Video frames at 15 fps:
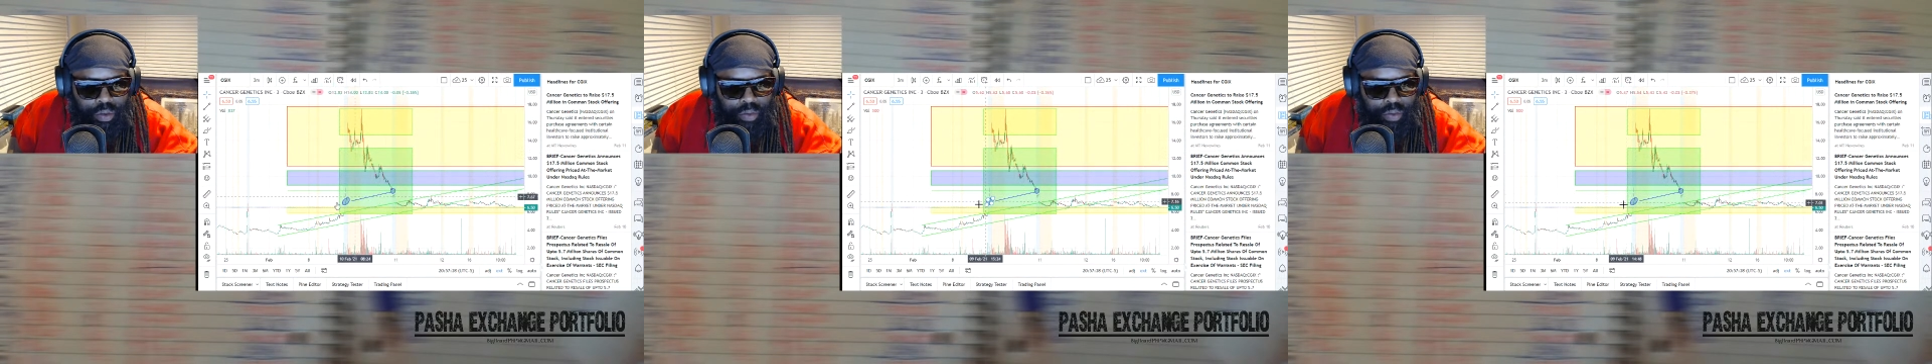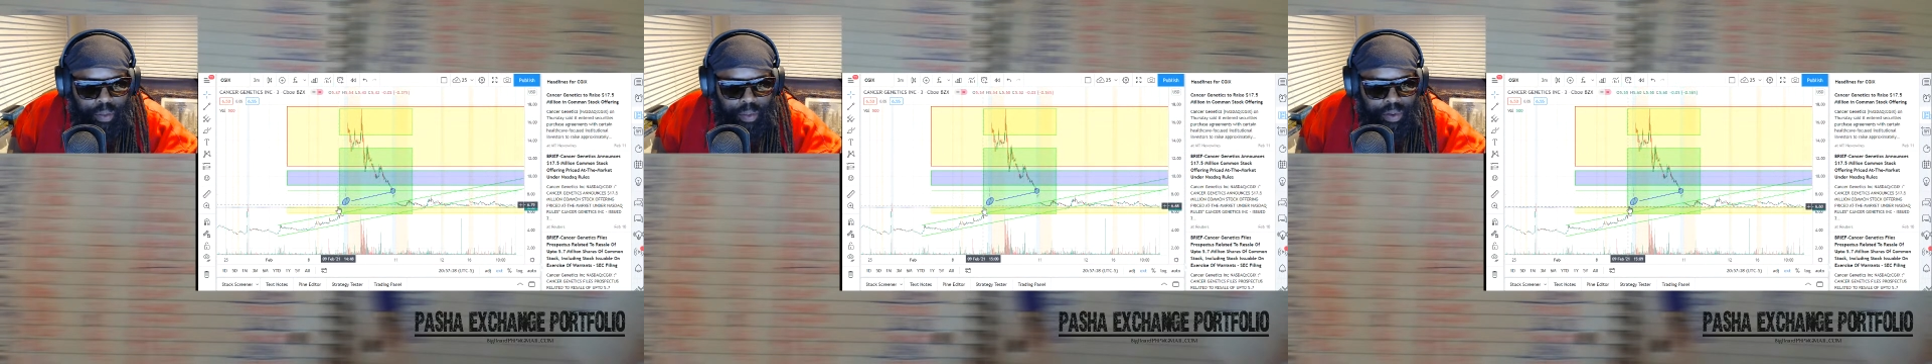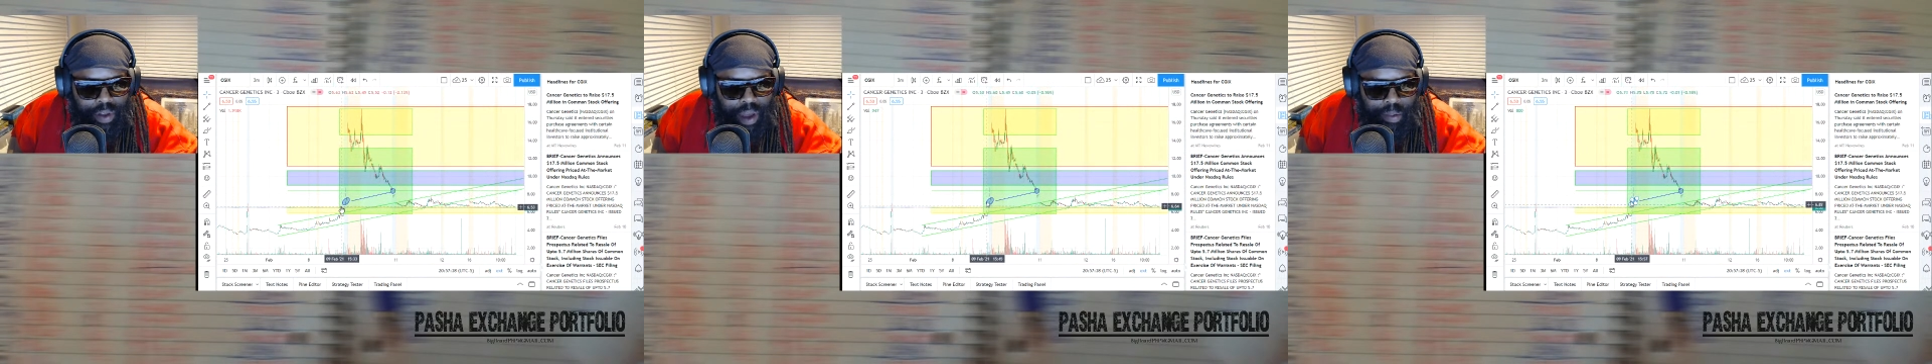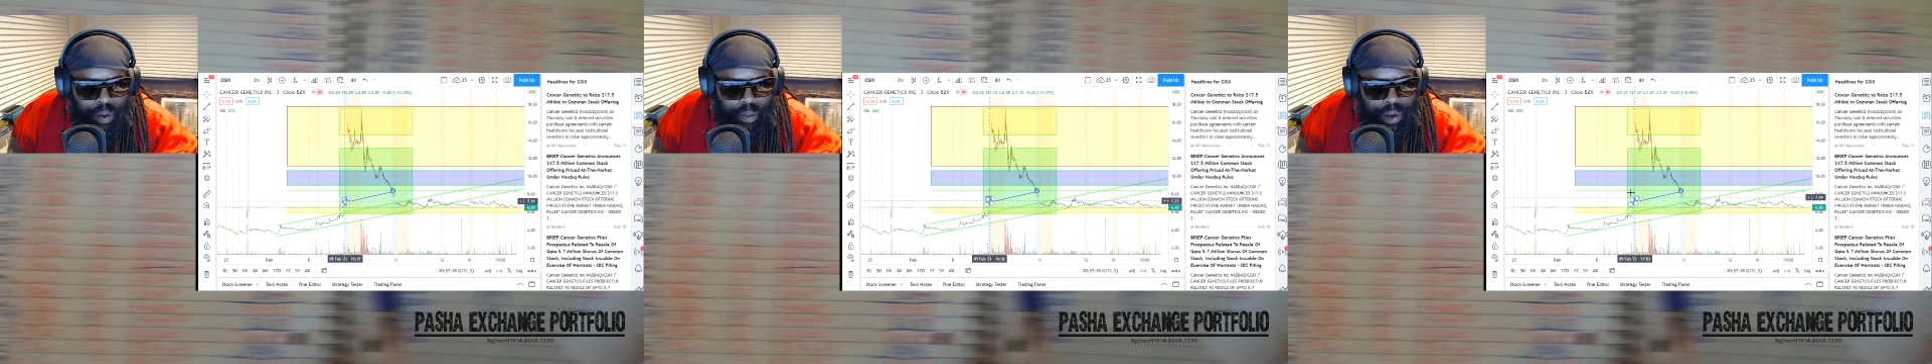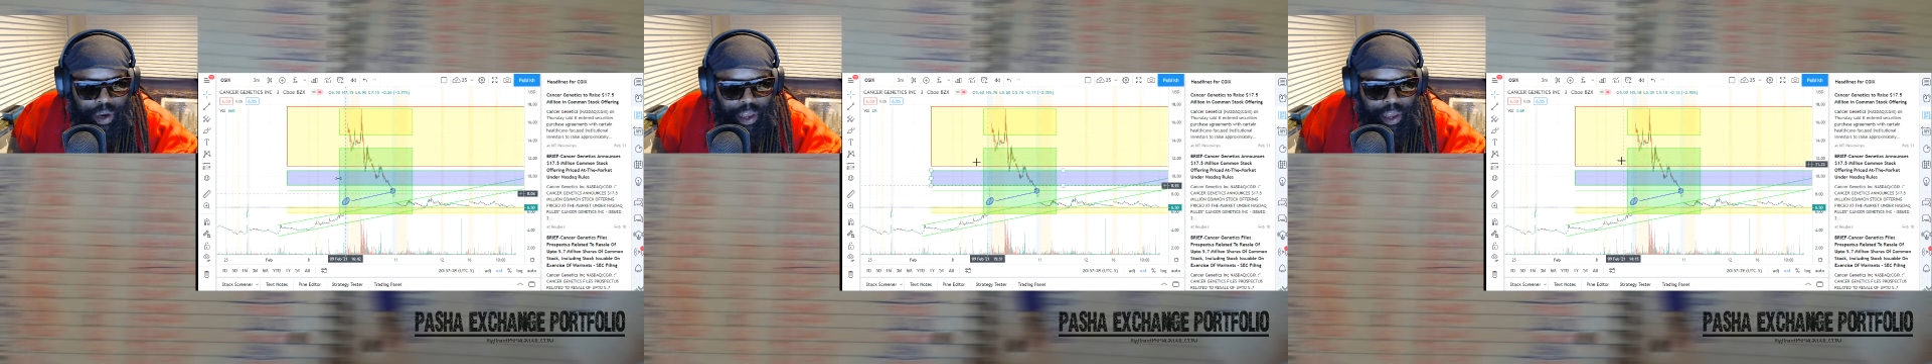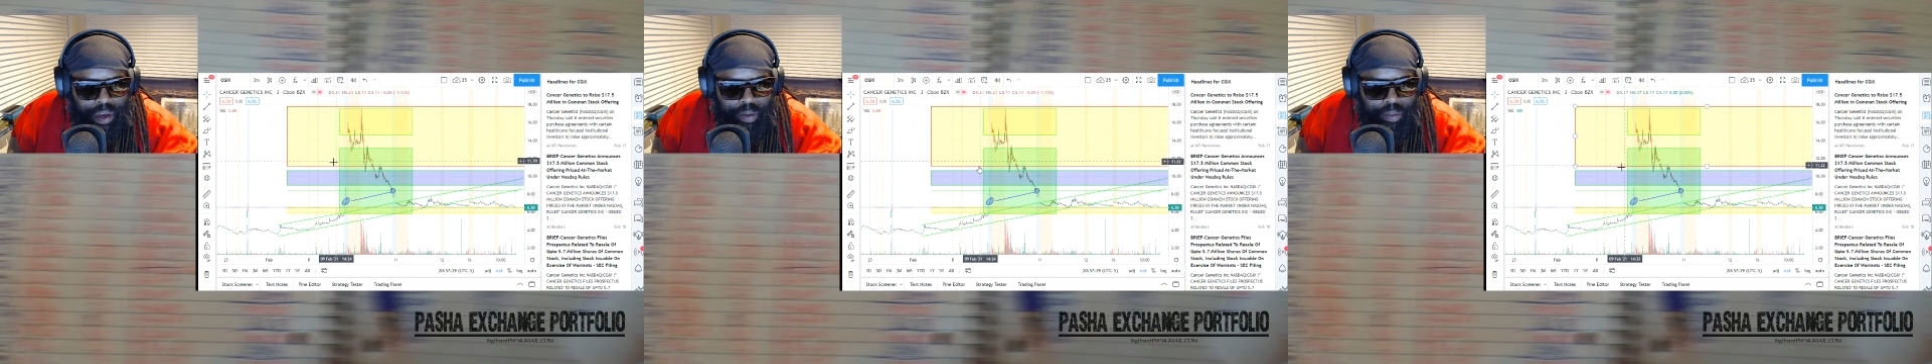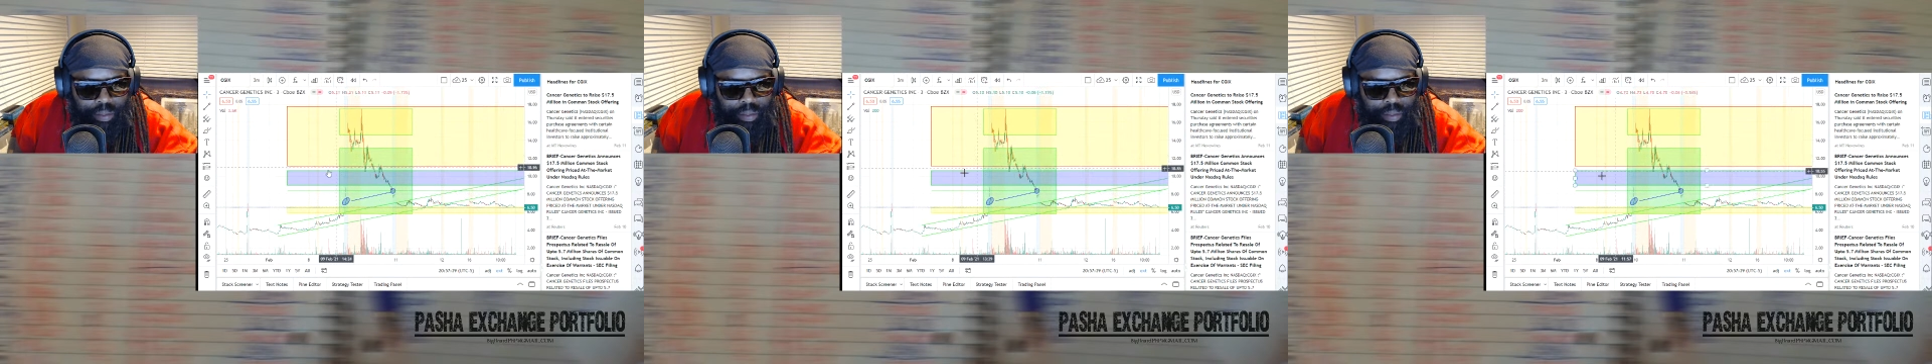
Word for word: from the time I went in,